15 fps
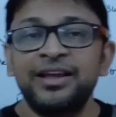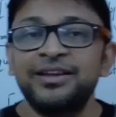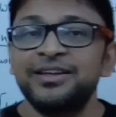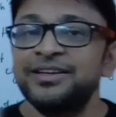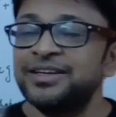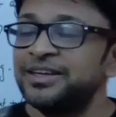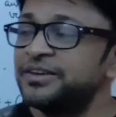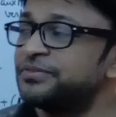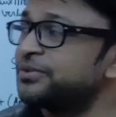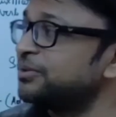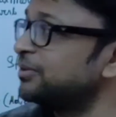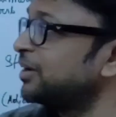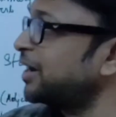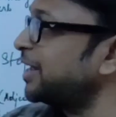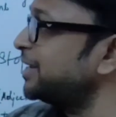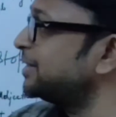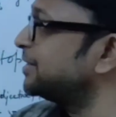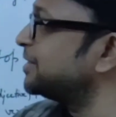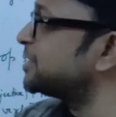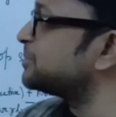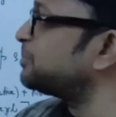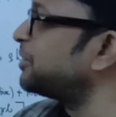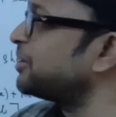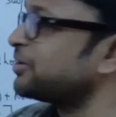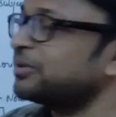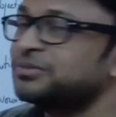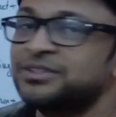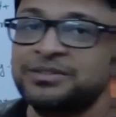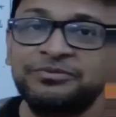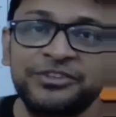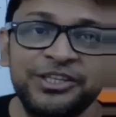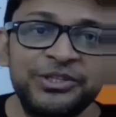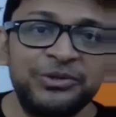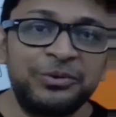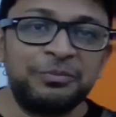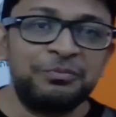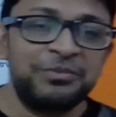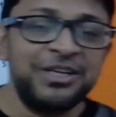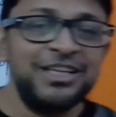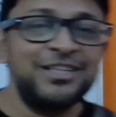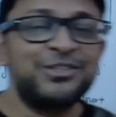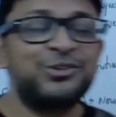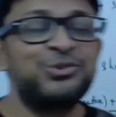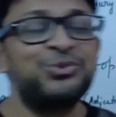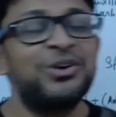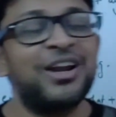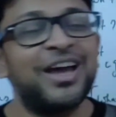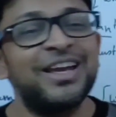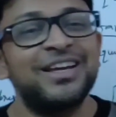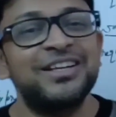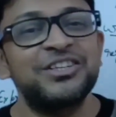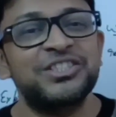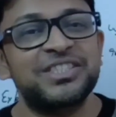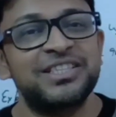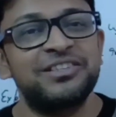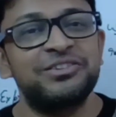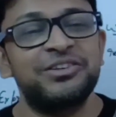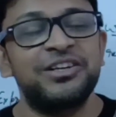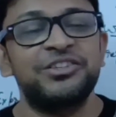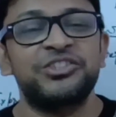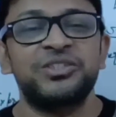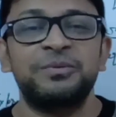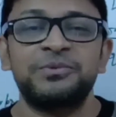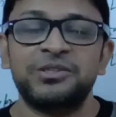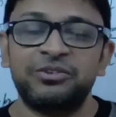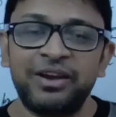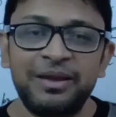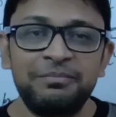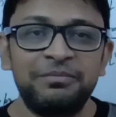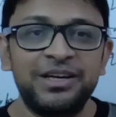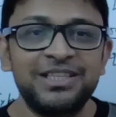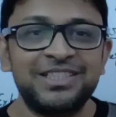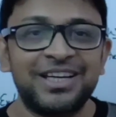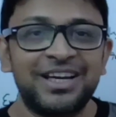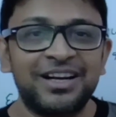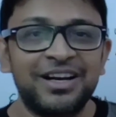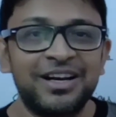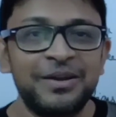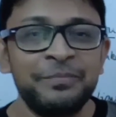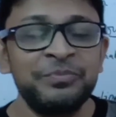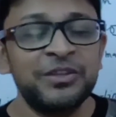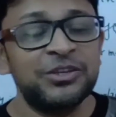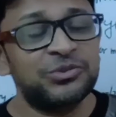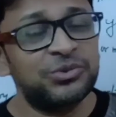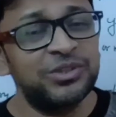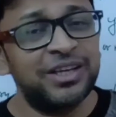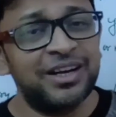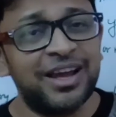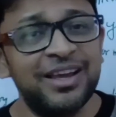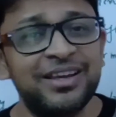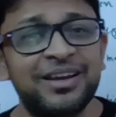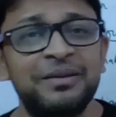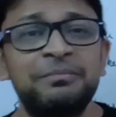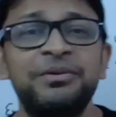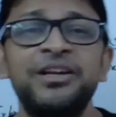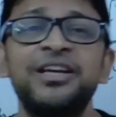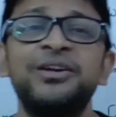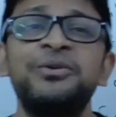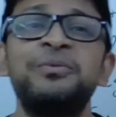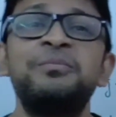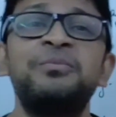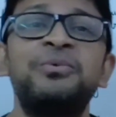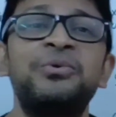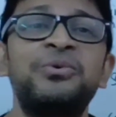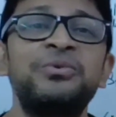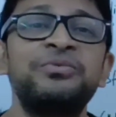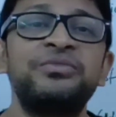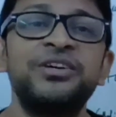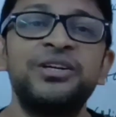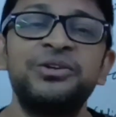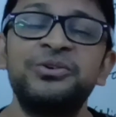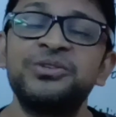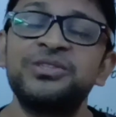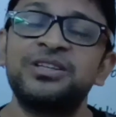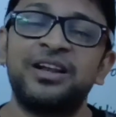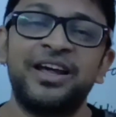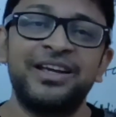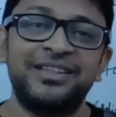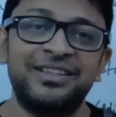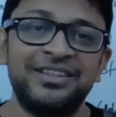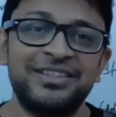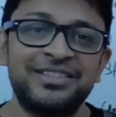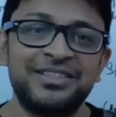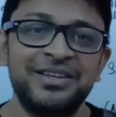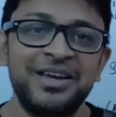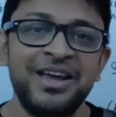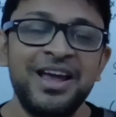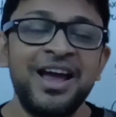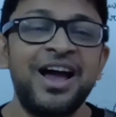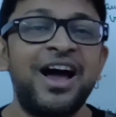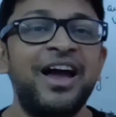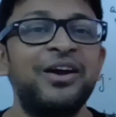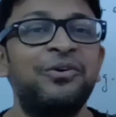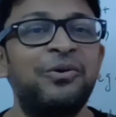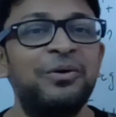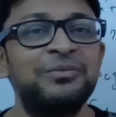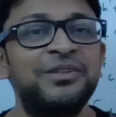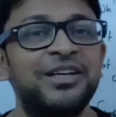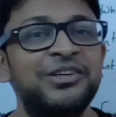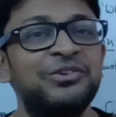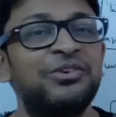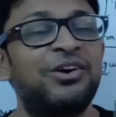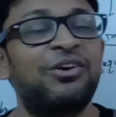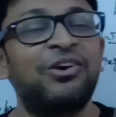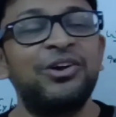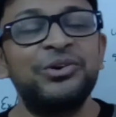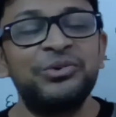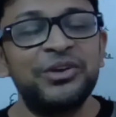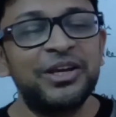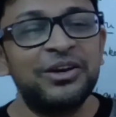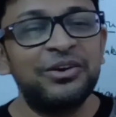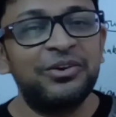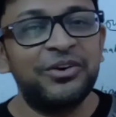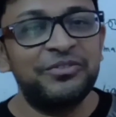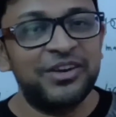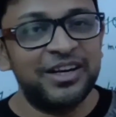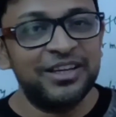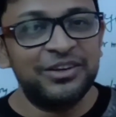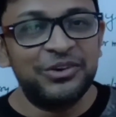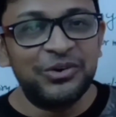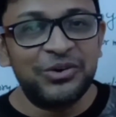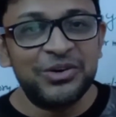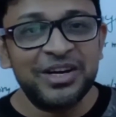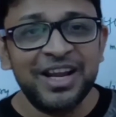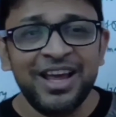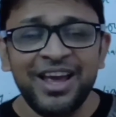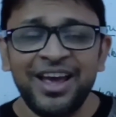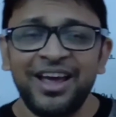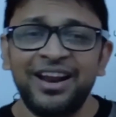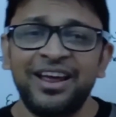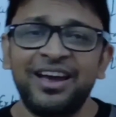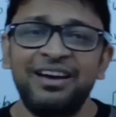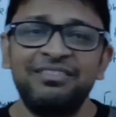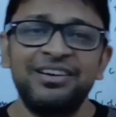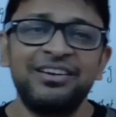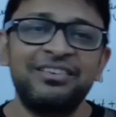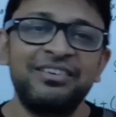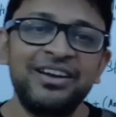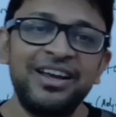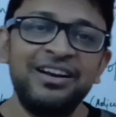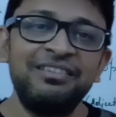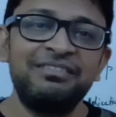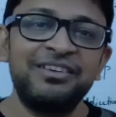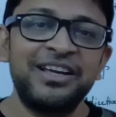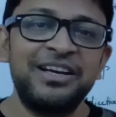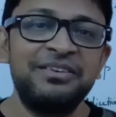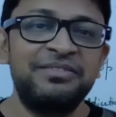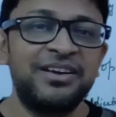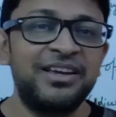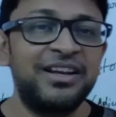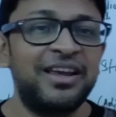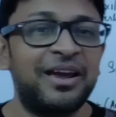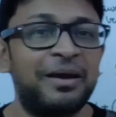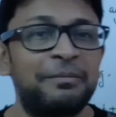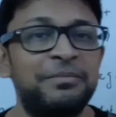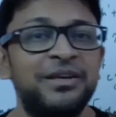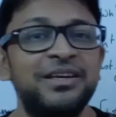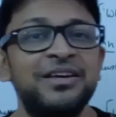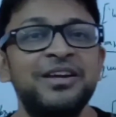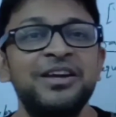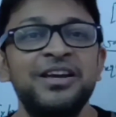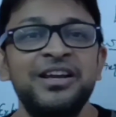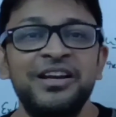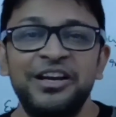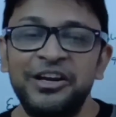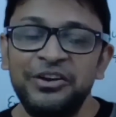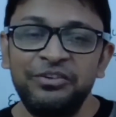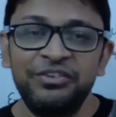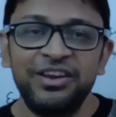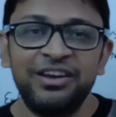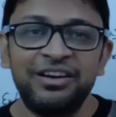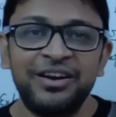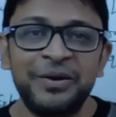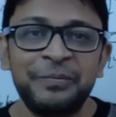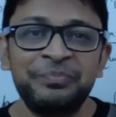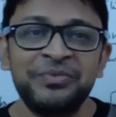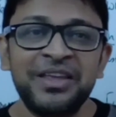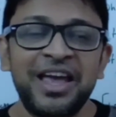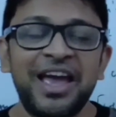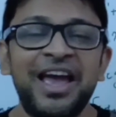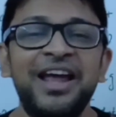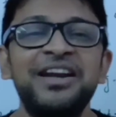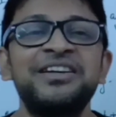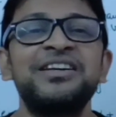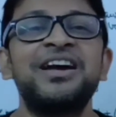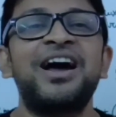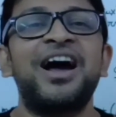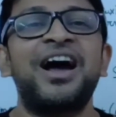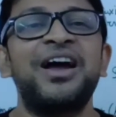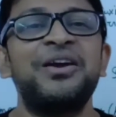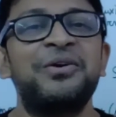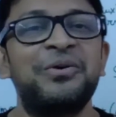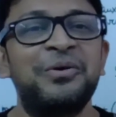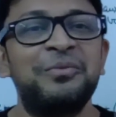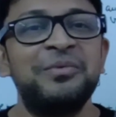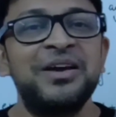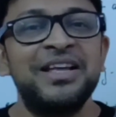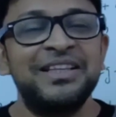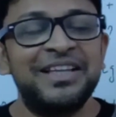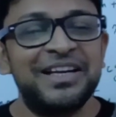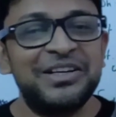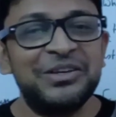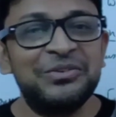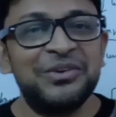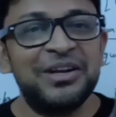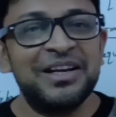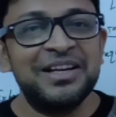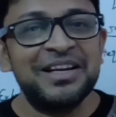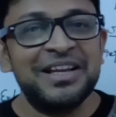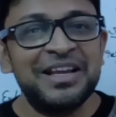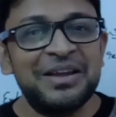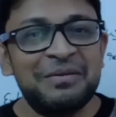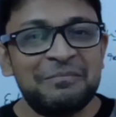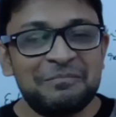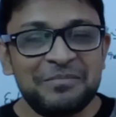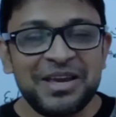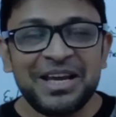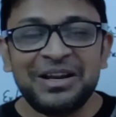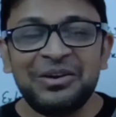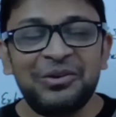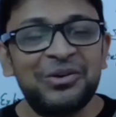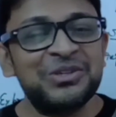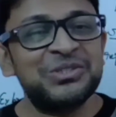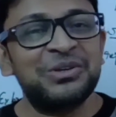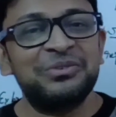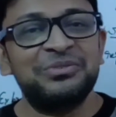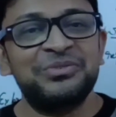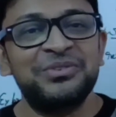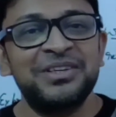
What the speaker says: If you like this part of the video, please do like and share and subscribe my channel so that I can bring you more videos like this. I hope that you are all doing very good and have a really very happy new year, and I hope that you will make lots of